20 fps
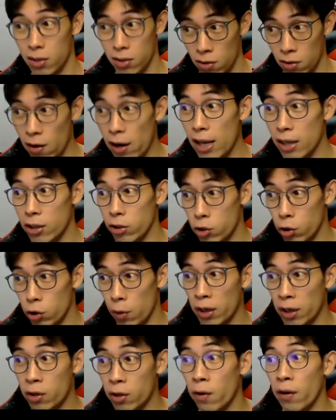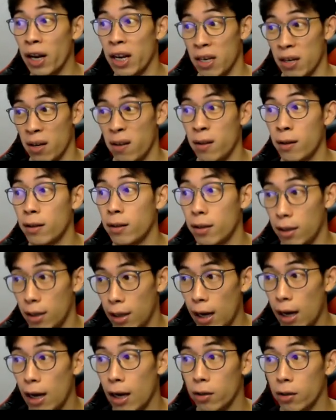So that, Joanne, correct.
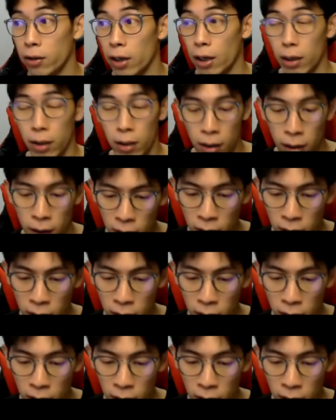Okay.